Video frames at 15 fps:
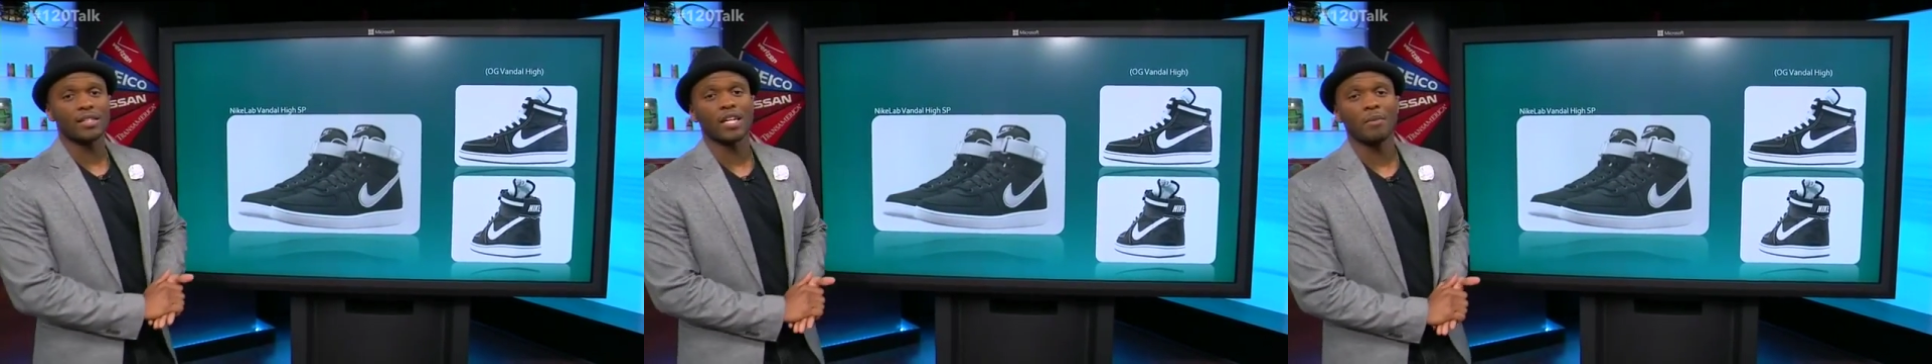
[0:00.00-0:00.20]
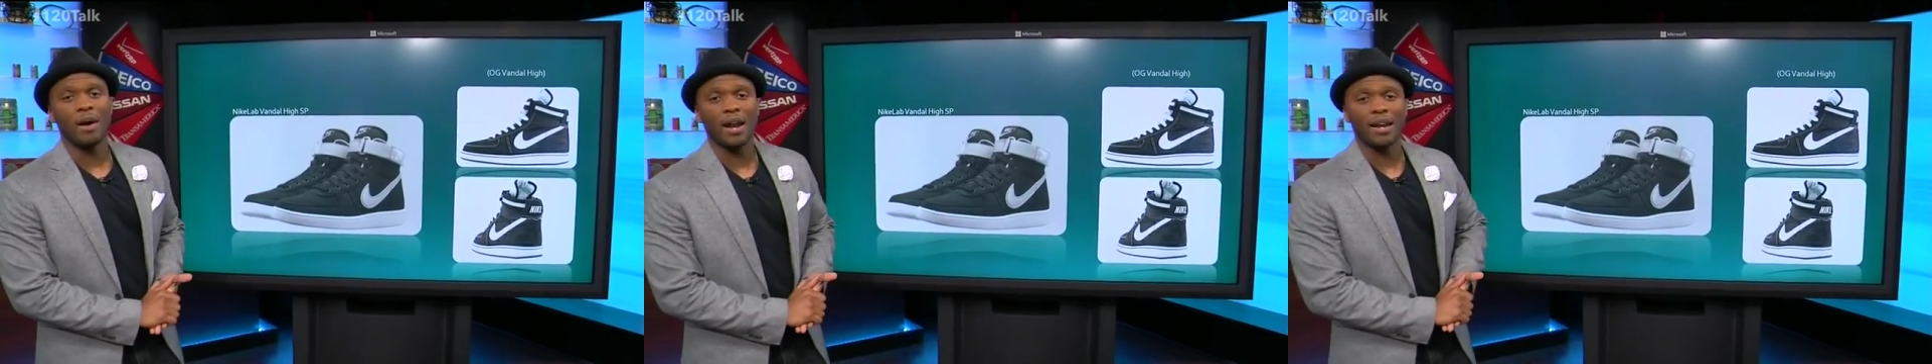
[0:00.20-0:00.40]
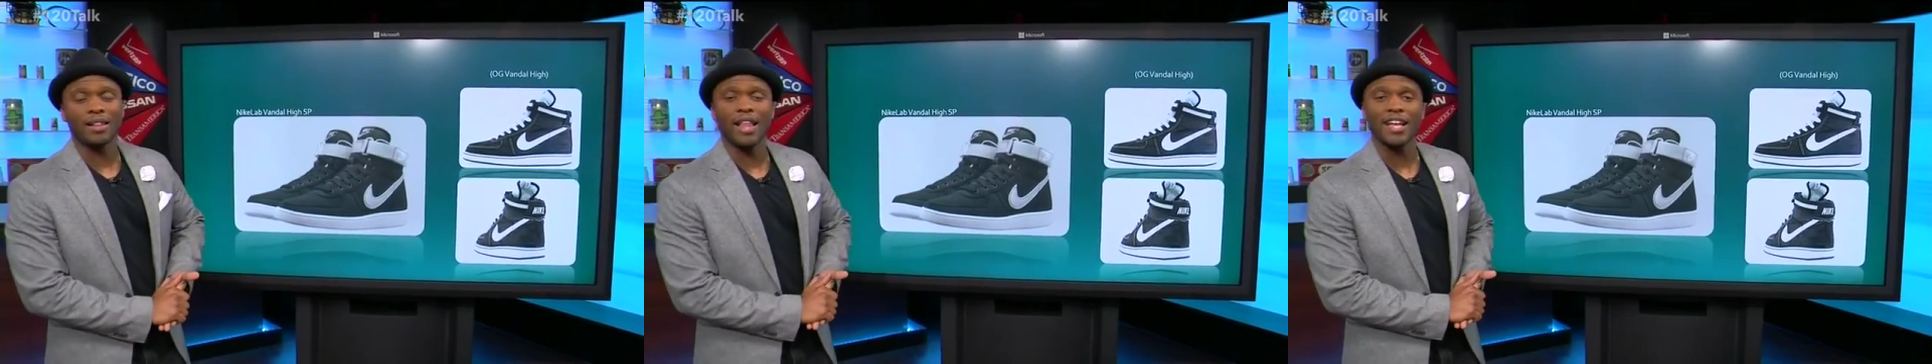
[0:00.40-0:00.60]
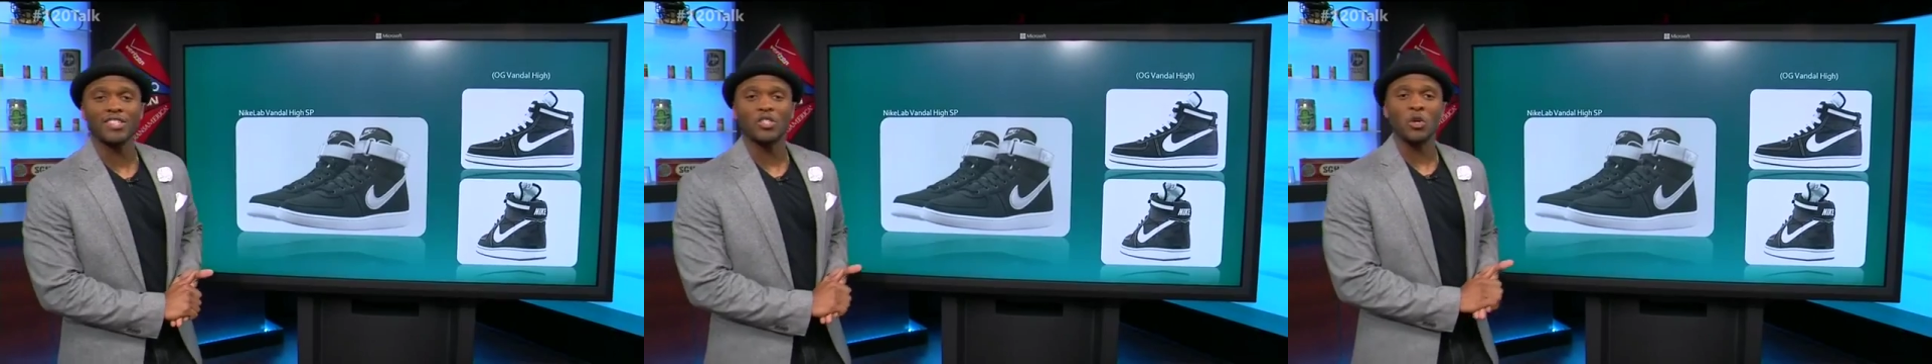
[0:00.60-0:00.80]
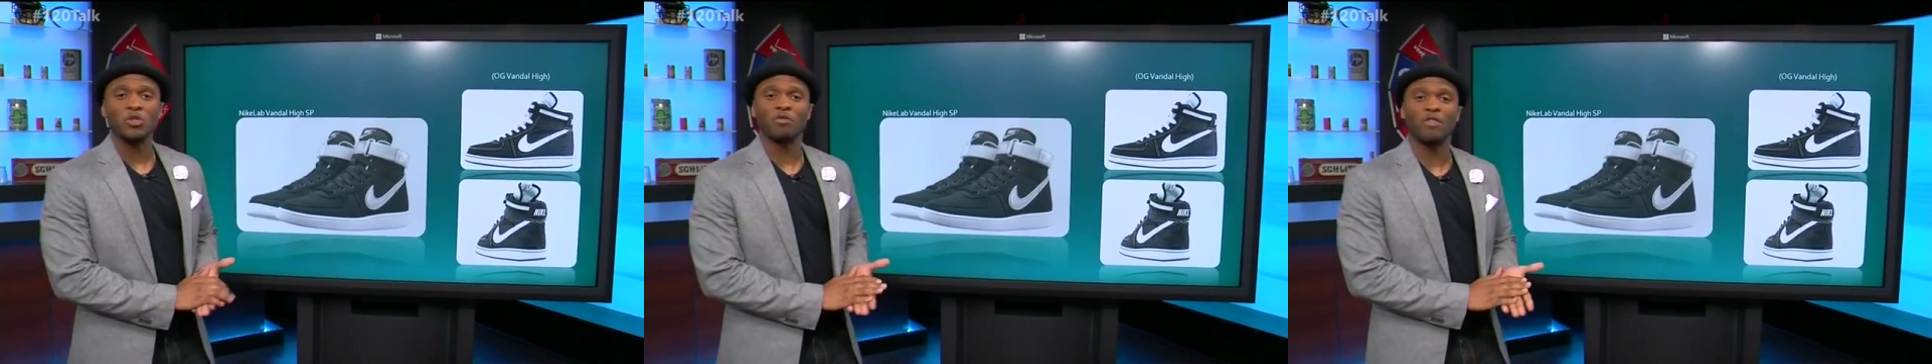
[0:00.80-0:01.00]
anybody that likes
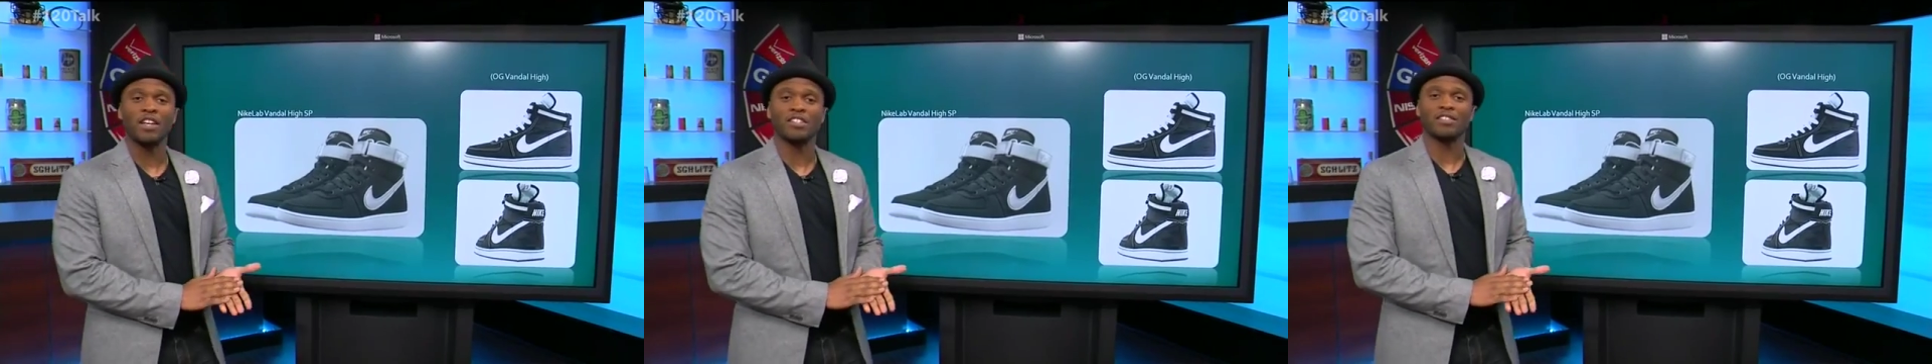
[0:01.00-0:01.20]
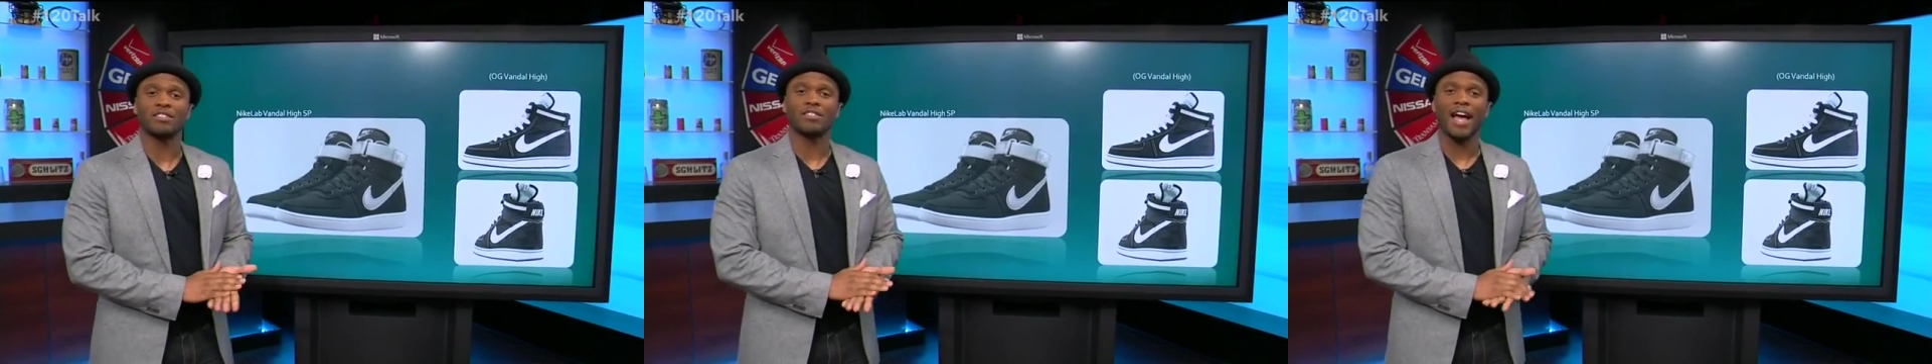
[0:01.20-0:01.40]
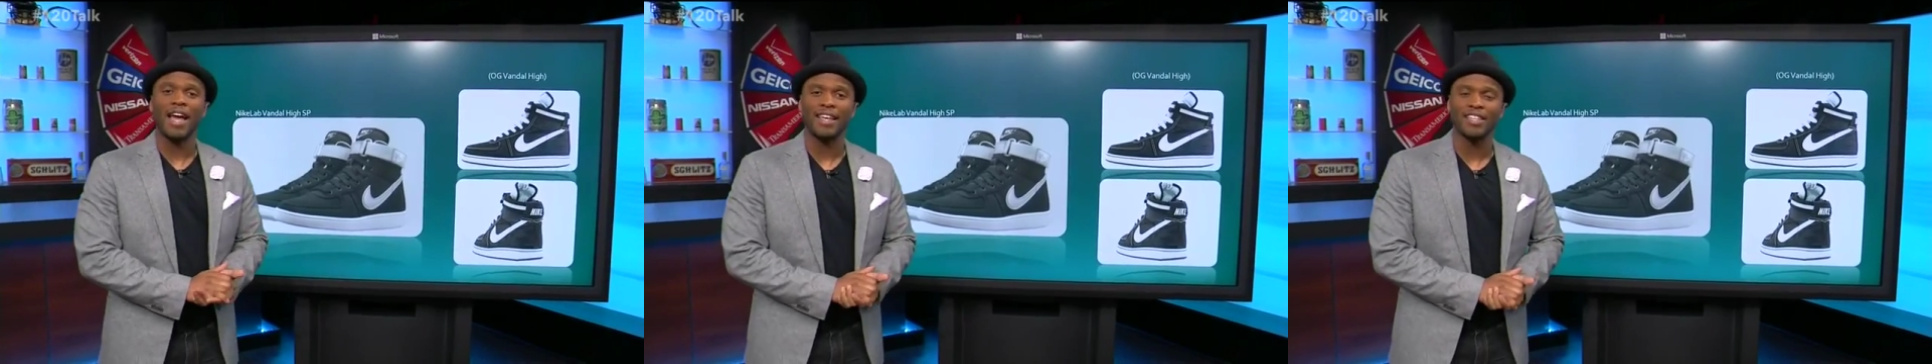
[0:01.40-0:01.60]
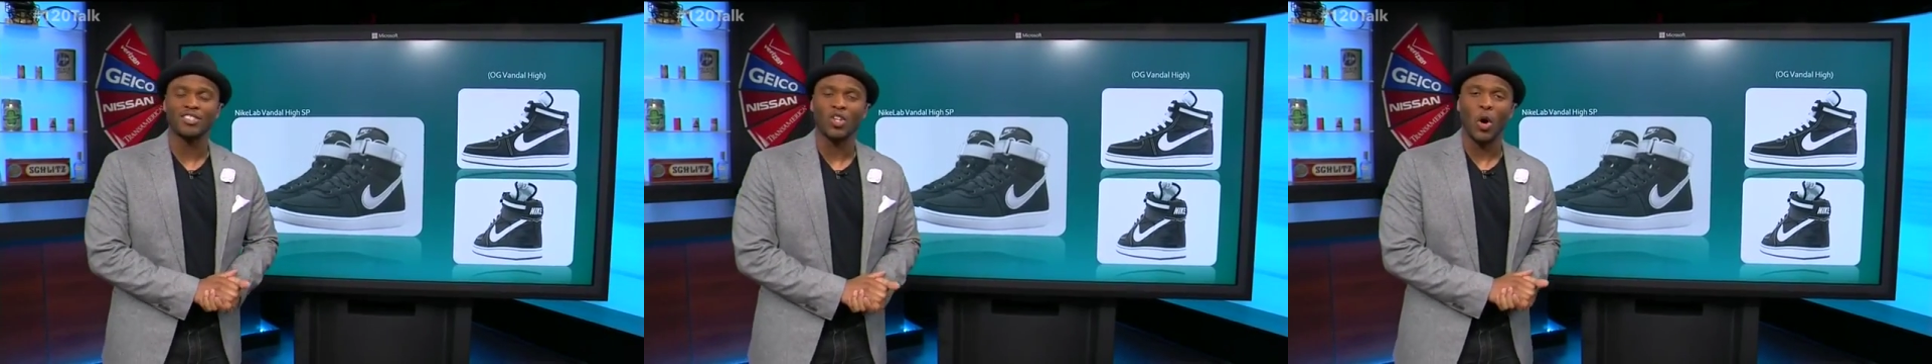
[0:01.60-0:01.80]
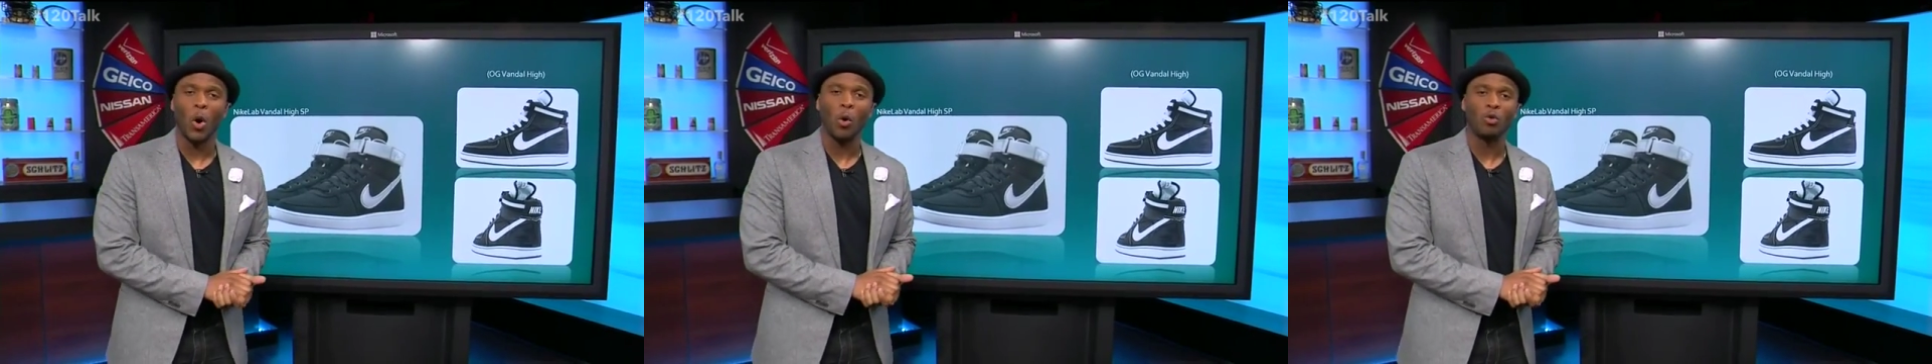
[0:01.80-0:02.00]
those vintage Nikes,
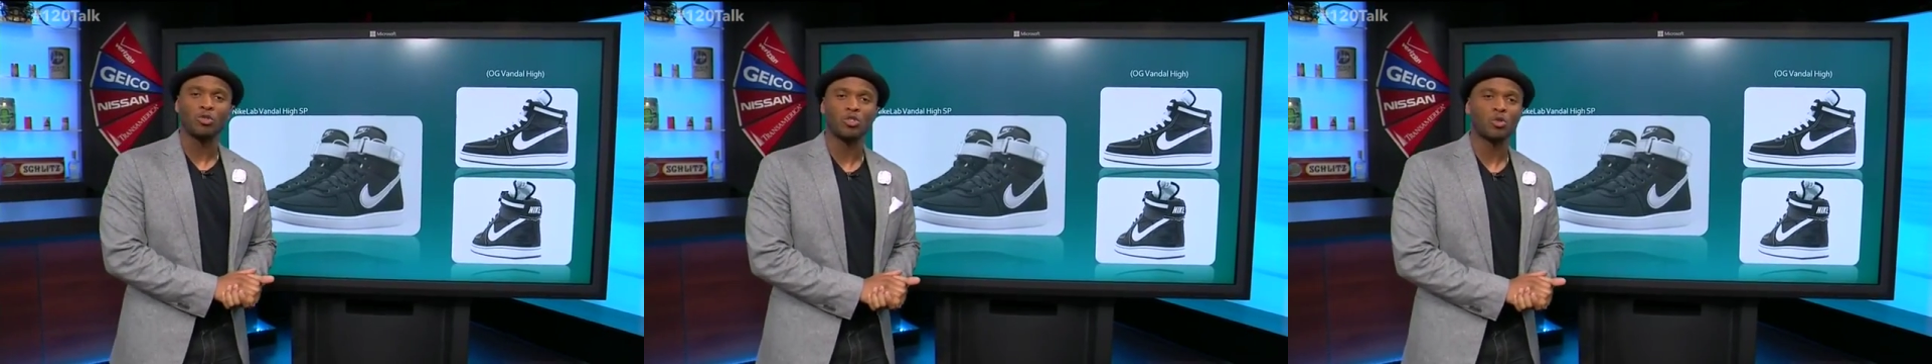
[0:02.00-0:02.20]
the old